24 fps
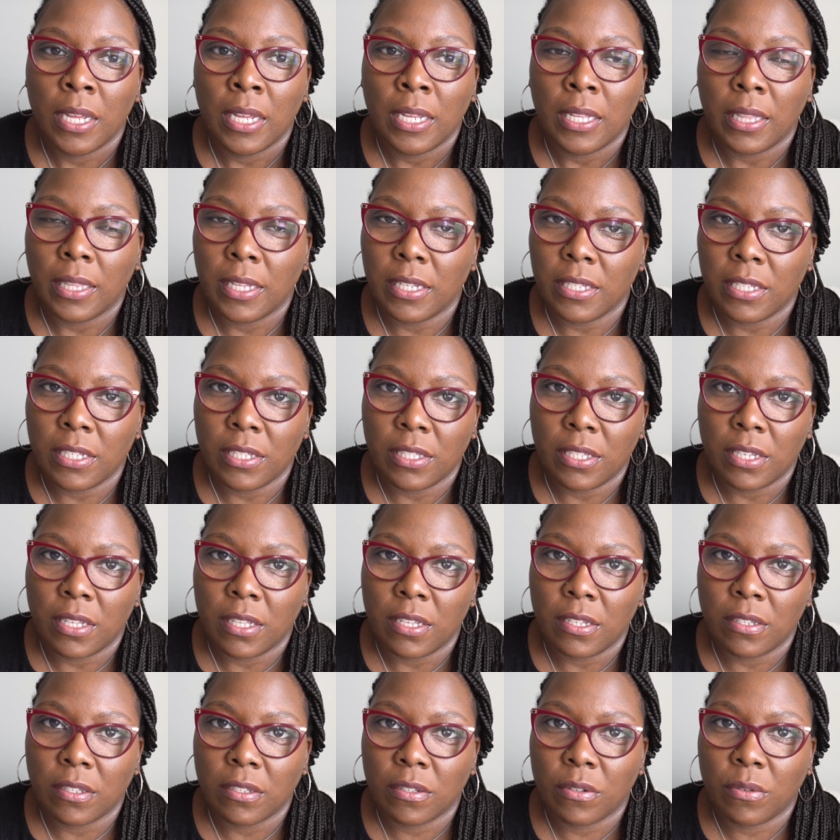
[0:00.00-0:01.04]
listen to
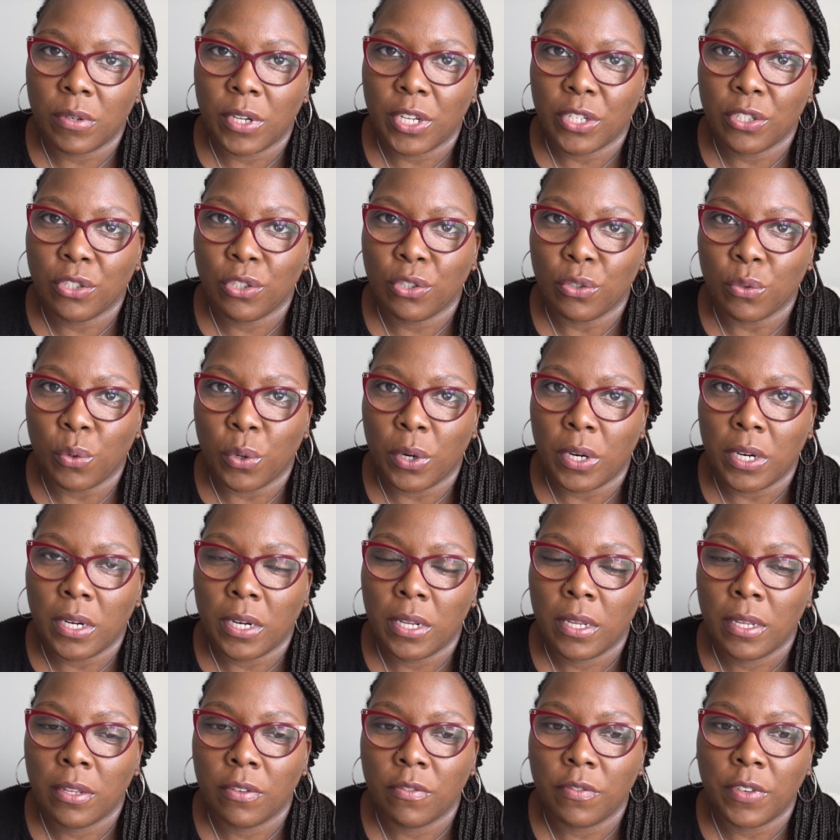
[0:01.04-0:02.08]
this quick short
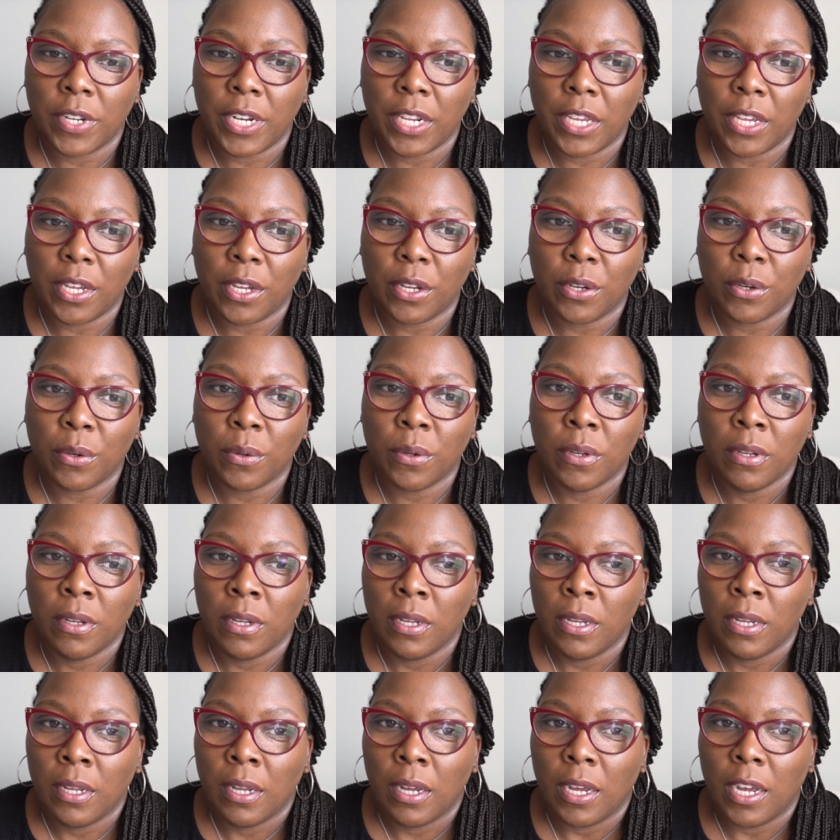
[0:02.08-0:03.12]
video.
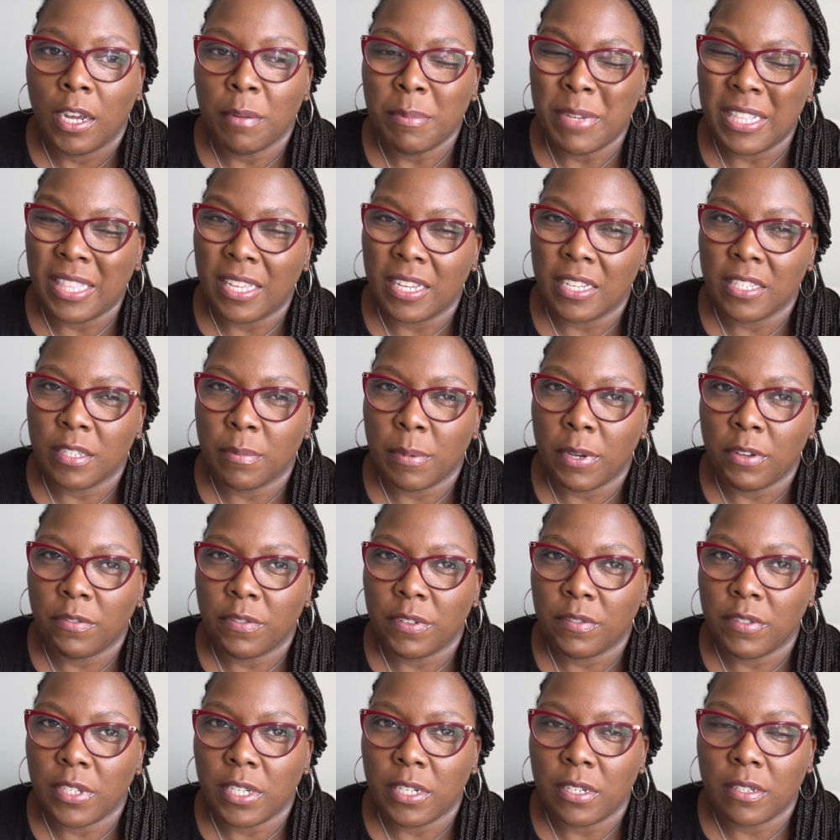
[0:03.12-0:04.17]
I think it's about
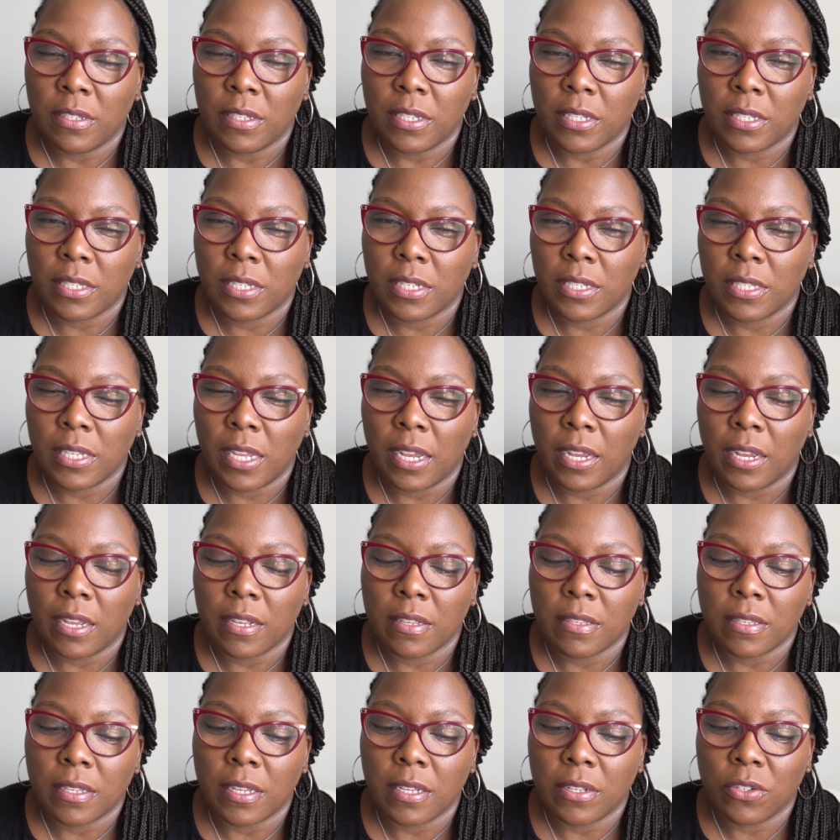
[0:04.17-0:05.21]
15 to 60
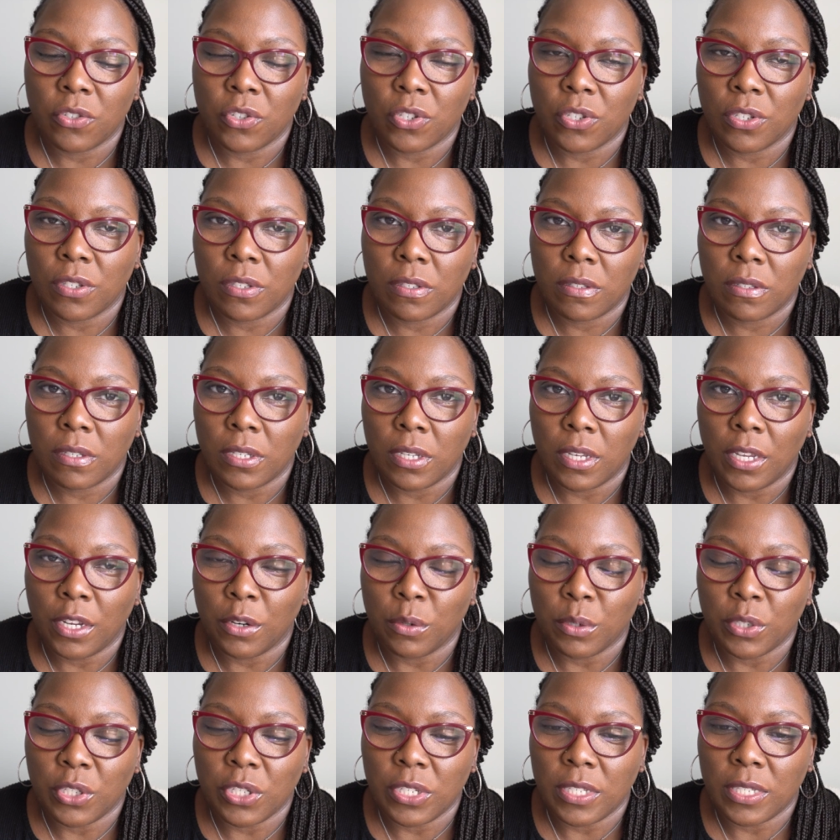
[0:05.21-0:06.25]
seconds, and just to hear
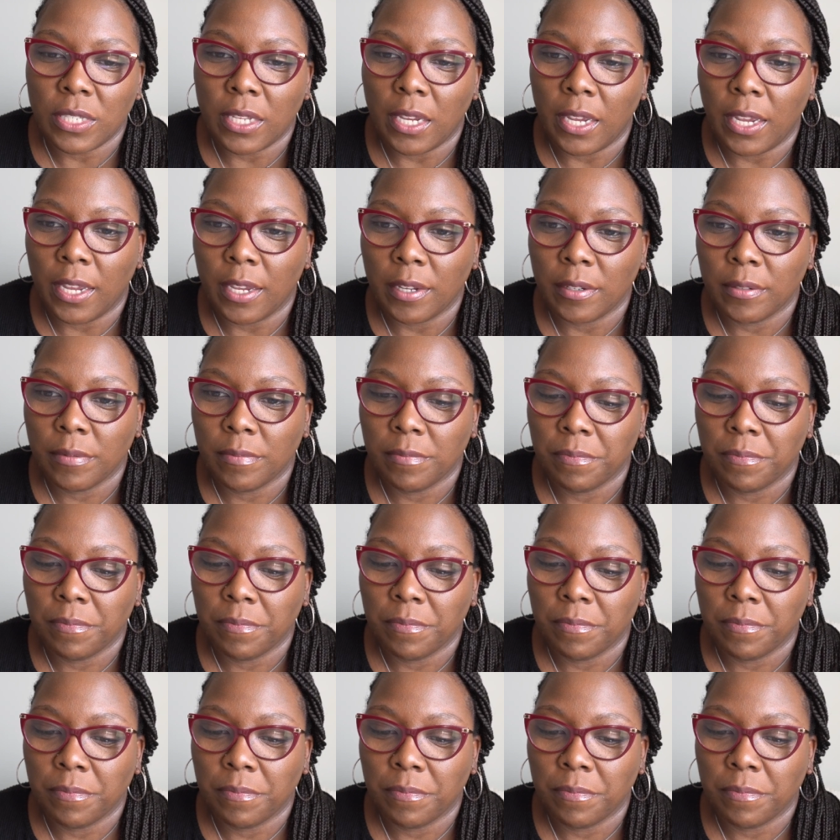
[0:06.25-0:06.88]
what she's saying.